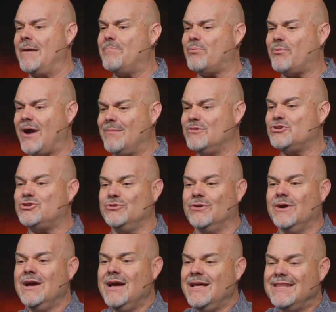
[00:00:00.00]
I promise
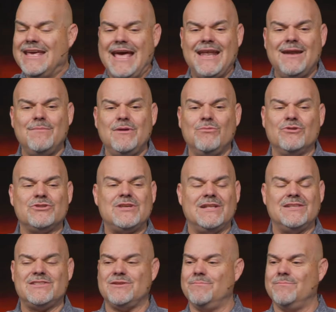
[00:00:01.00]
you, the enemy will send